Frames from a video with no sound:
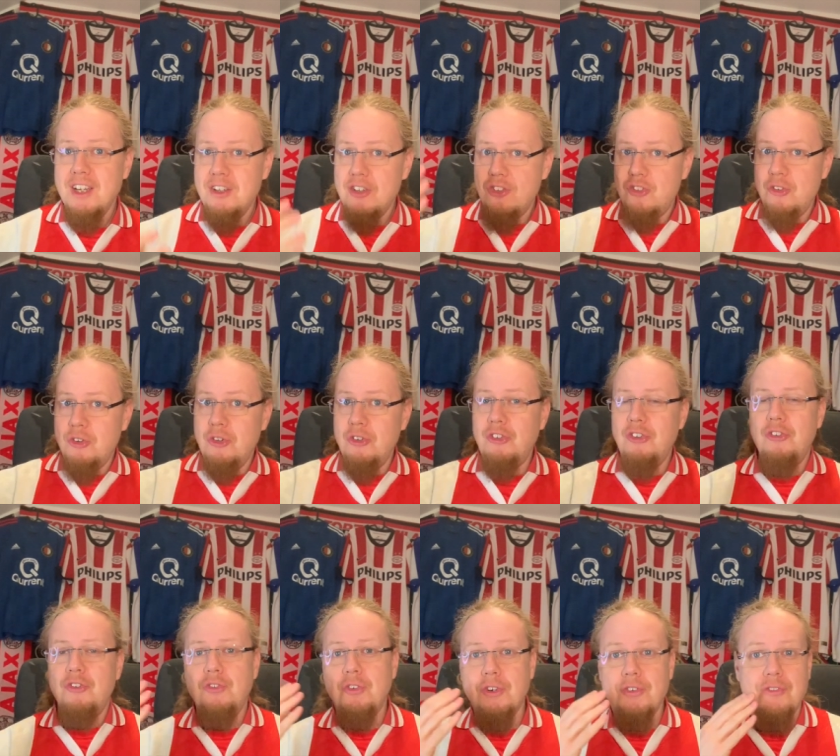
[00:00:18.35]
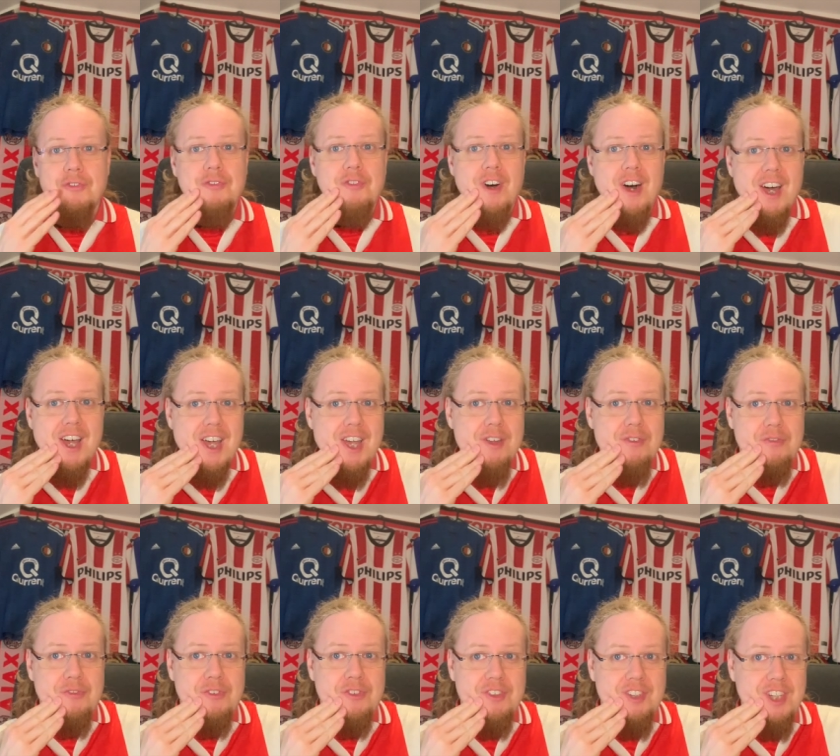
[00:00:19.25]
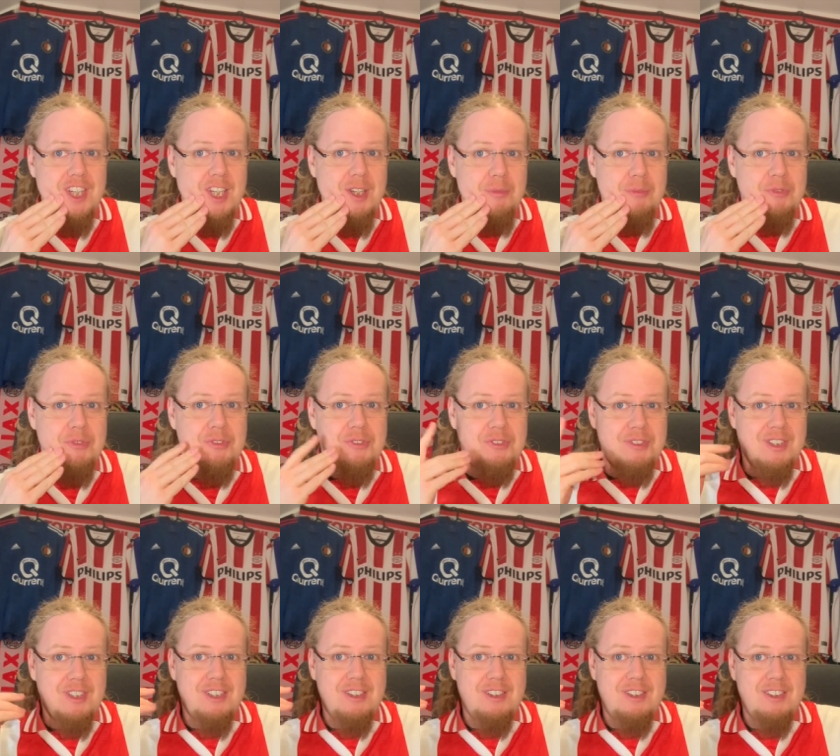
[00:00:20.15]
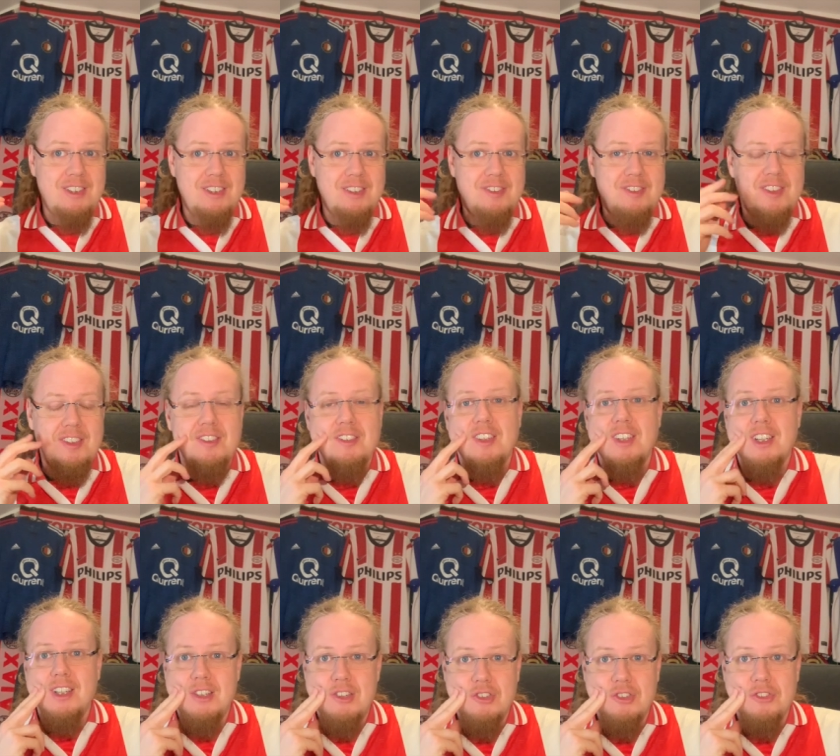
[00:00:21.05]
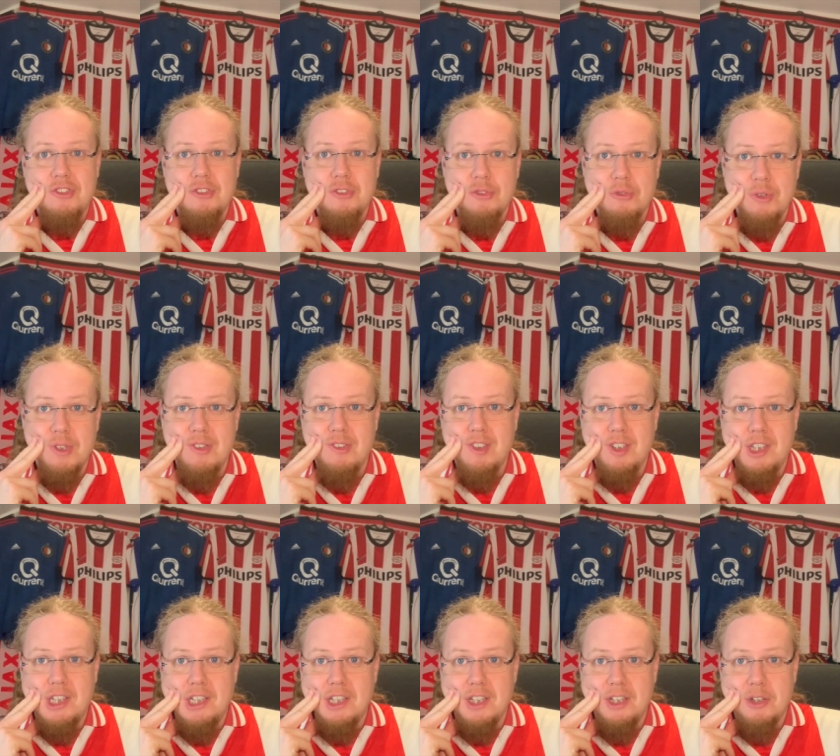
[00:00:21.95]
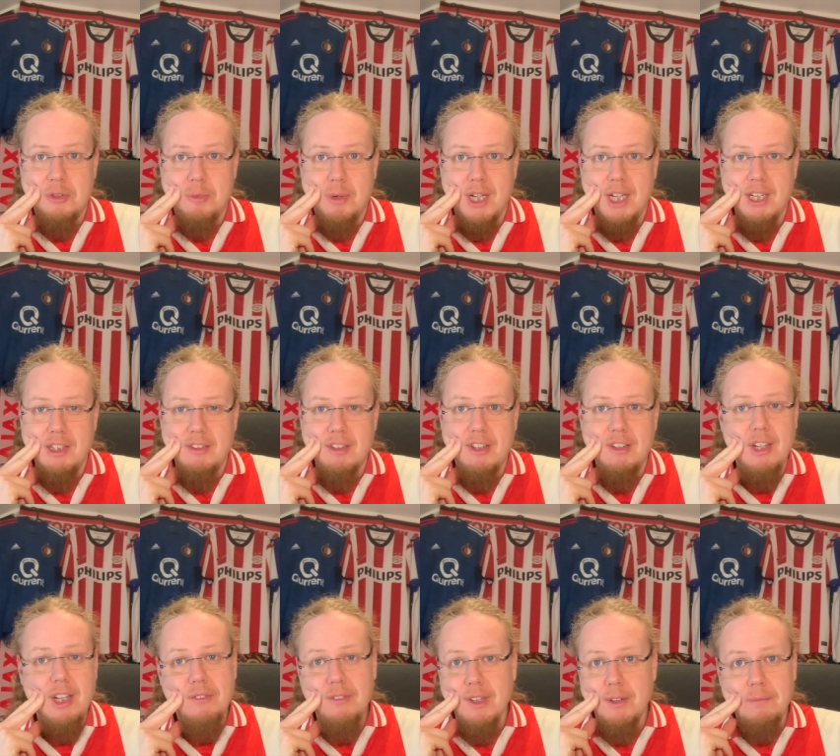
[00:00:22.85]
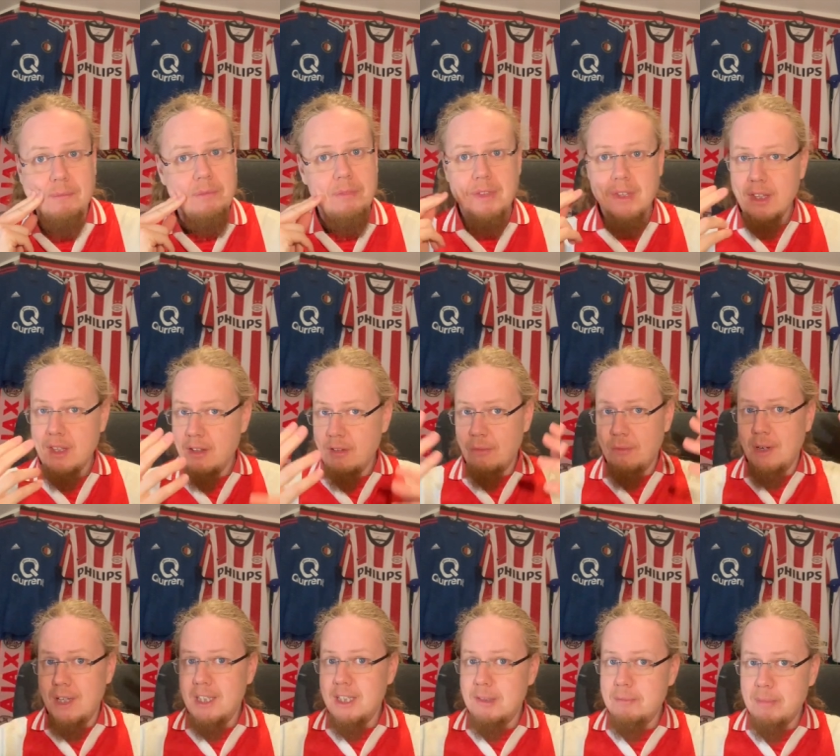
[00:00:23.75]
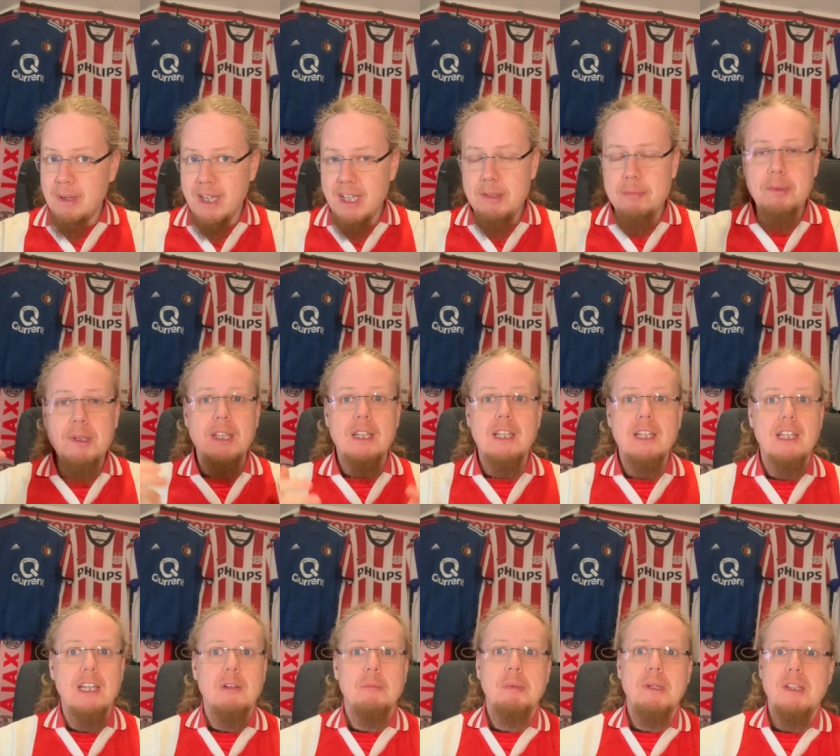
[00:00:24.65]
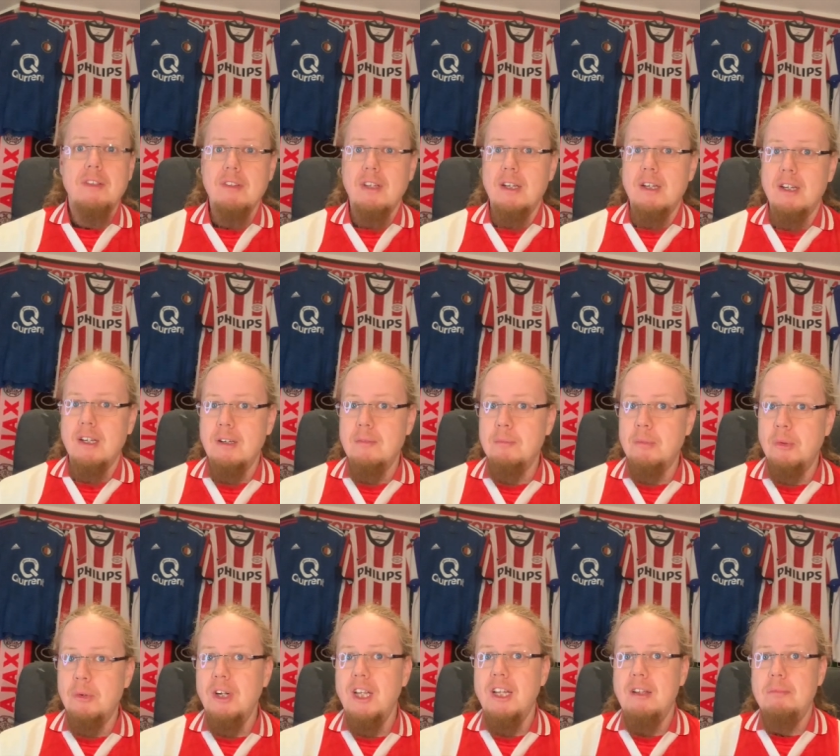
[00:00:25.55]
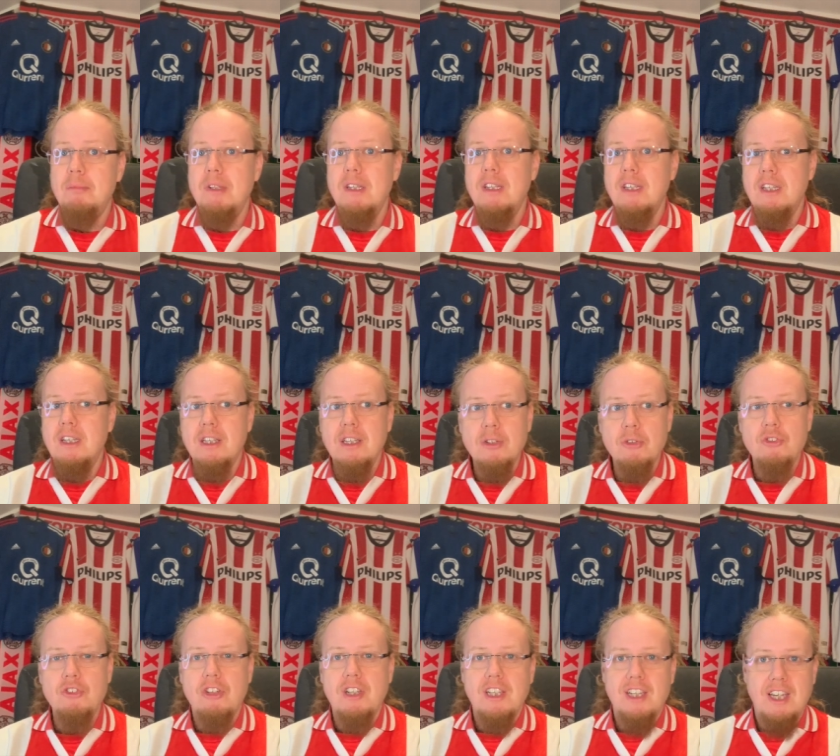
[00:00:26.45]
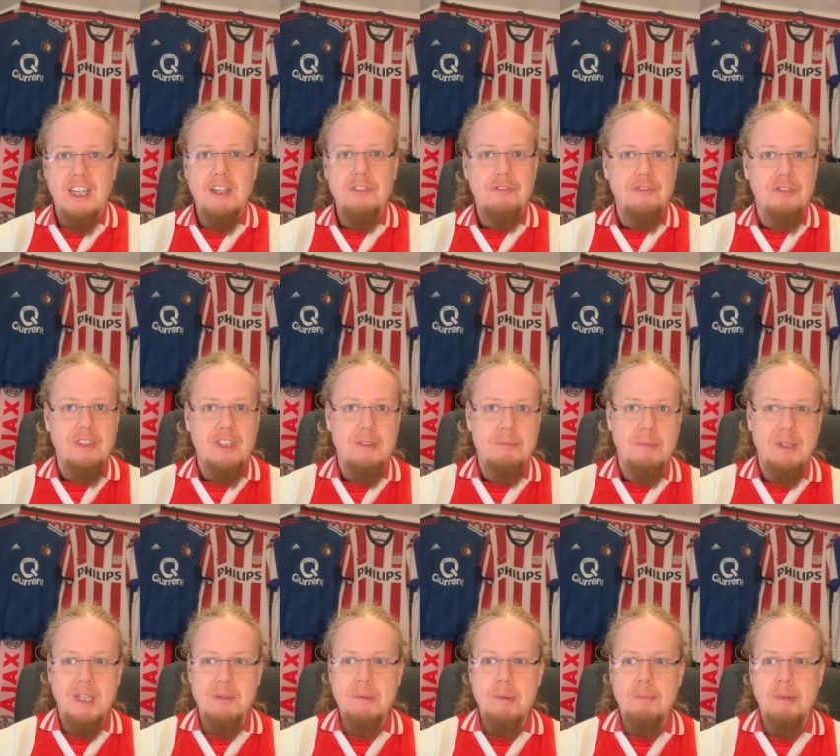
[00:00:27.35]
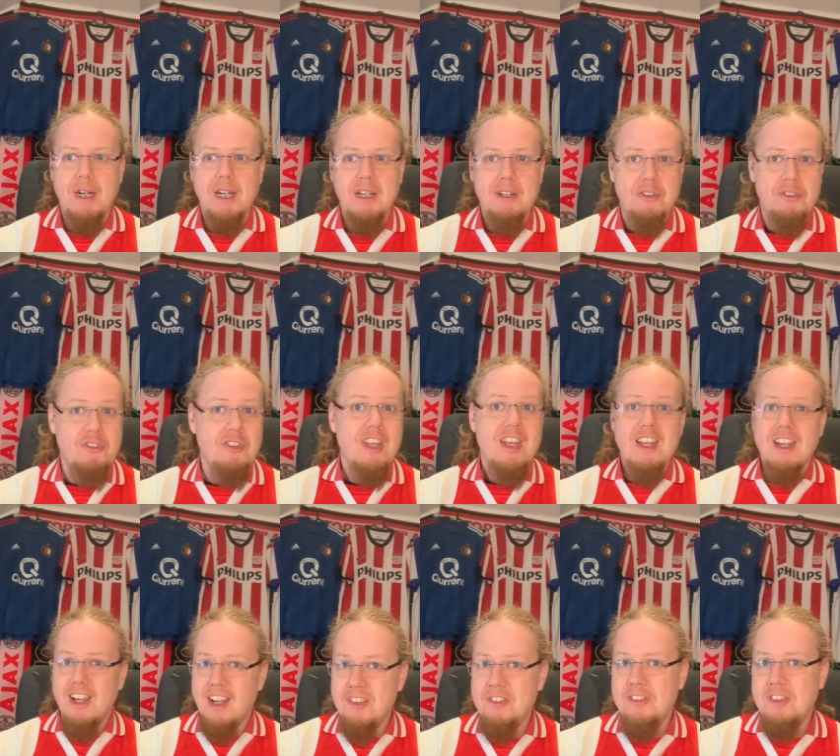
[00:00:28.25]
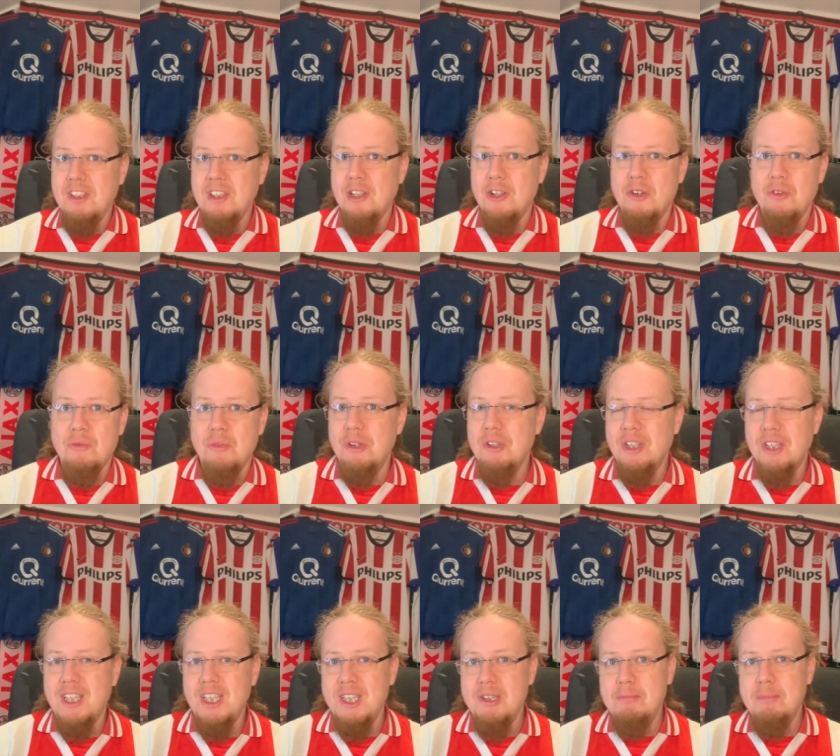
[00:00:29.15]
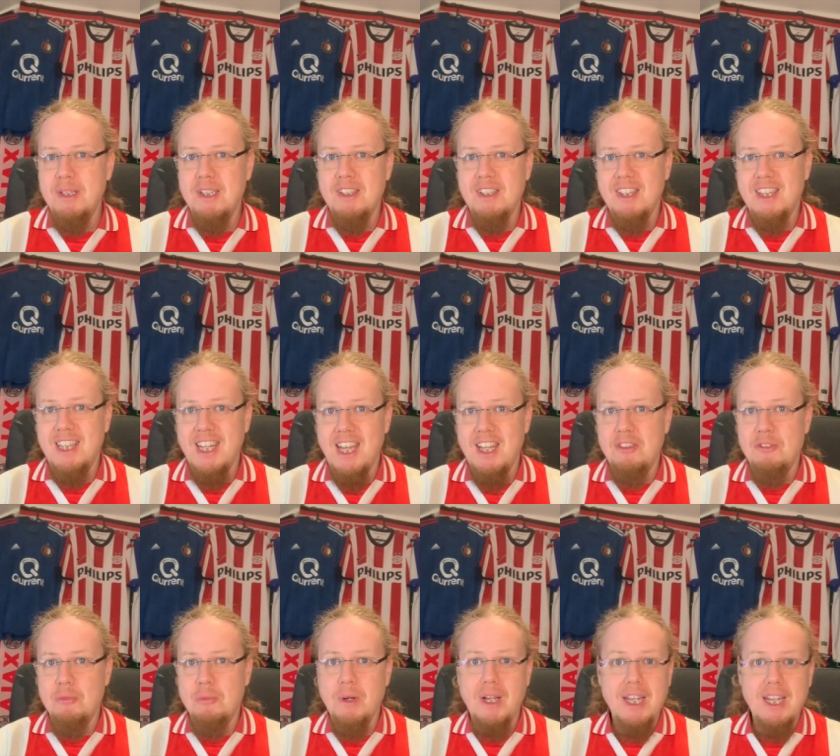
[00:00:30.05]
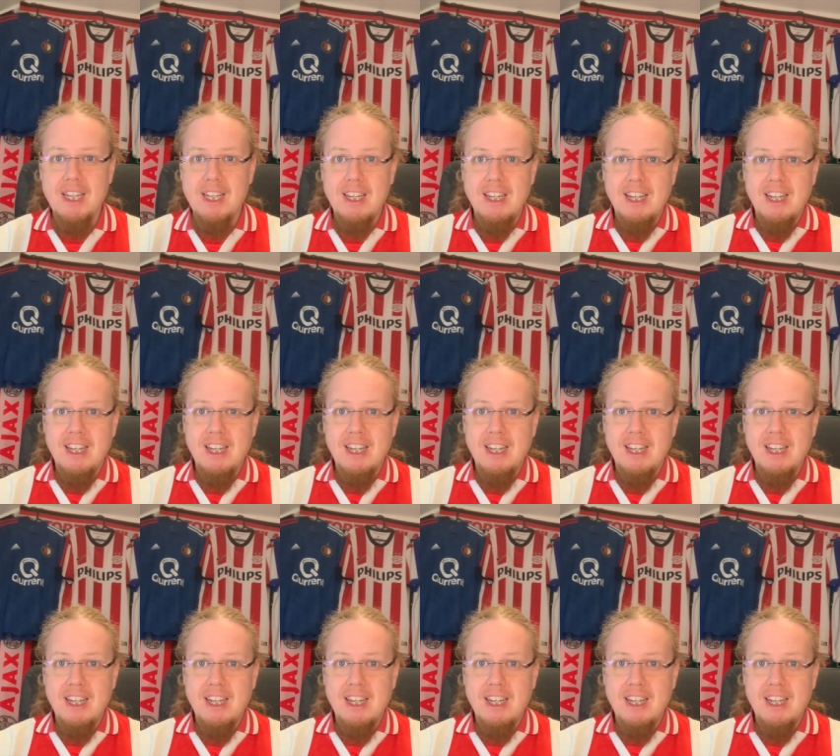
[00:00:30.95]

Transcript: jerseys for five teams and they are that I just recently acquired. However, while it might be a little bit uh, more empty than I usually have in my, in my backgrounds, I still wanna keep it that way